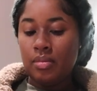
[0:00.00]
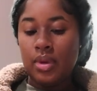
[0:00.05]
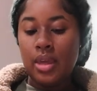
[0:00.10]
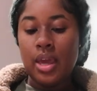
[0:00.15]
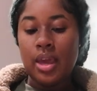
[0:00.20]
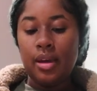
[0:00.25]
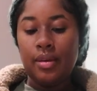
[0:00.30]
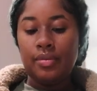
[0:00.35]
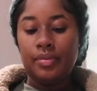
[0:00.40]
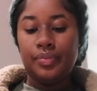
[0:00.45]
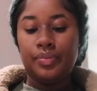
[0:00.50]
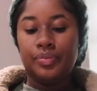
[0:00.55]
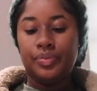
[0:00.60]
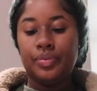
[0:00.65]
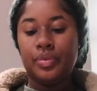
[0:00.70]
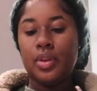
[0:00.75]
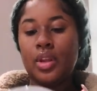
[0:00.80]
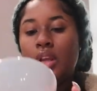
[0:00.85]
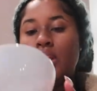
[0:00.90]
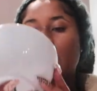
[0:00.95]
yeah.
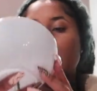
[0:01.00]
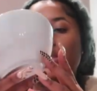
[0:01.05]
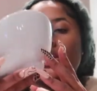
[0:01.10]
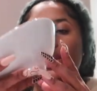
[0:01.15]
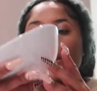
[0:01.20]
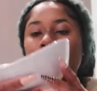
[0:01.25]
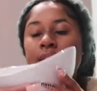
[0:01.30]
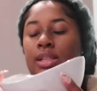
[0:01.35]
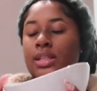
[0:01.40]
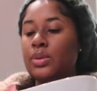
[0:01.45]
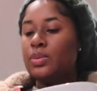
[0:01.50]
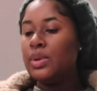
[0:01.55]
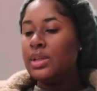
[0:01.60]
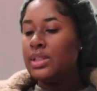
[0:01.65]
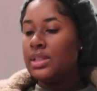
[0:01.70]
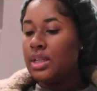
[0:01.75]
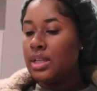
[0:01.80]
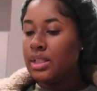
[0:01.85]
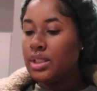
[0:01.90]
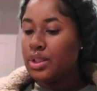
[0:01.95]
So this
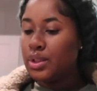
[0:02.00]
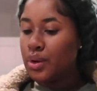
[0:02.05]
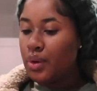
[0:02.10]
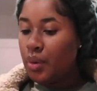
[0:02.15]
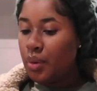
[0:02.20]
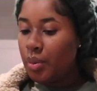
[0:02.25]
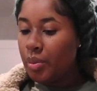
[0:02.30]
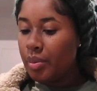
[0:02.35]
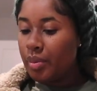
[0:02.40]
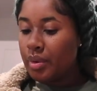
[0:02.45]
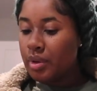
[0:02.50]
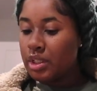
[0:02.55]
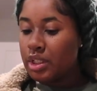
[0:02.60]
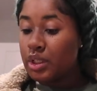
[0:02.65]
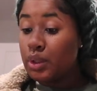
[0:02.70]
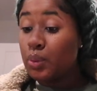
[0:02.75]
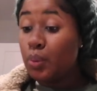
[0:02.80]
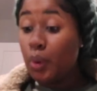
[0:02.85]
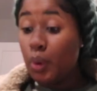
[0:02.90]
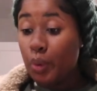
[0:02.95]
was the scoop
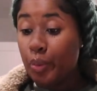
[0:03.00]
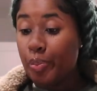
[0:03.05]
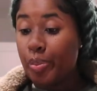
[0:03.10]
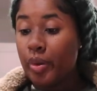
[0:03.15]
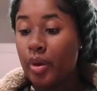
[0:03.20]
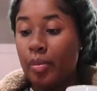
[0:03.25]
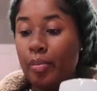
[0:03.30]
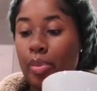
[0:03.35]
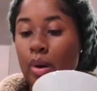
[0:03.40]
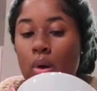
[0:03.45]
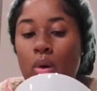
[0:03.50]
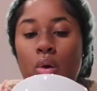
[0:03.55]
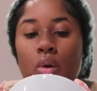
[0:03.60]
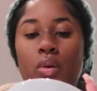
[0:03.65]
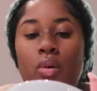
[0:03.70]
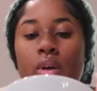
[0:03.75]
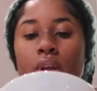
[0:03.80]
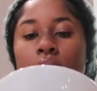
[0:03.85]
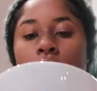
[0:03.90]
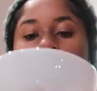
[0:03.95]
swoop
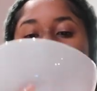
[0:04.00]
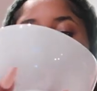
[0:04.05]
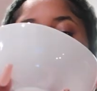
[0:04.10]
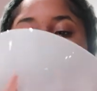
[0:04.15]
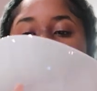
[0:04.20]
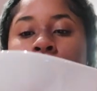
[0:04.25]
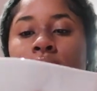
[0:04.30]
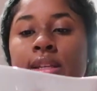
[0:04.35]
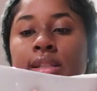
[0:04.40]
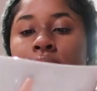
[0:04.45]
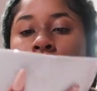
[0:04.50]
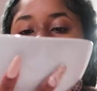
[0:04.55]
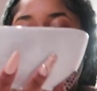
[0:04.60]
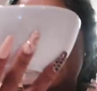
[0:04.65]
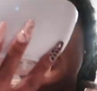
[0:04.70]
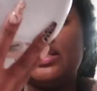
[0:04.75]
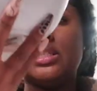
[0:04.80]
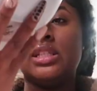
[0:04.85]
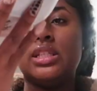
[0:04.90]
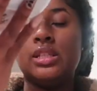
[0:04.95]
bowl in the
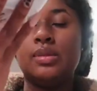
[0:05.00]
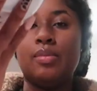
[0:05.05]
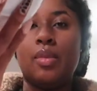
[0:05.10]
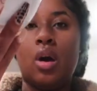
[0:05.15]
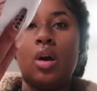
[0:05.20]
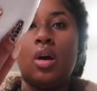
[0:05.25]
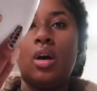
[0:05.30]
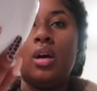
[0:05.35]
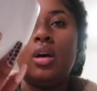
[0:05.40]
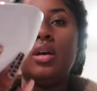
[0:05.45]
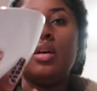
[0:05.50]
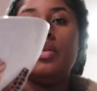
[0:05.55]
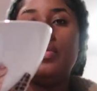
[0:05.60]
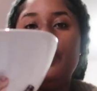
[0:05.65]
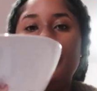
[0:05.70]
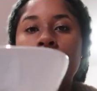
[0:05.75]
size small.